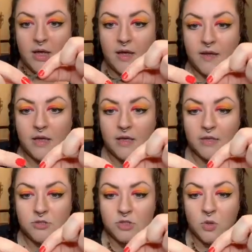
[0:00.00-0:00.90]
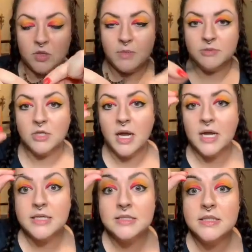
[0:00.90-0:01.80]
and then just hold them up to your eye
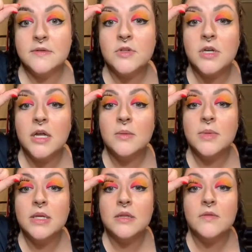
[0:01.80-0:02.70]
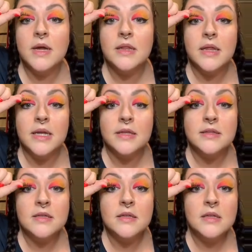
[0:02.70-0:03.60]
and see if they're gonna be the right length.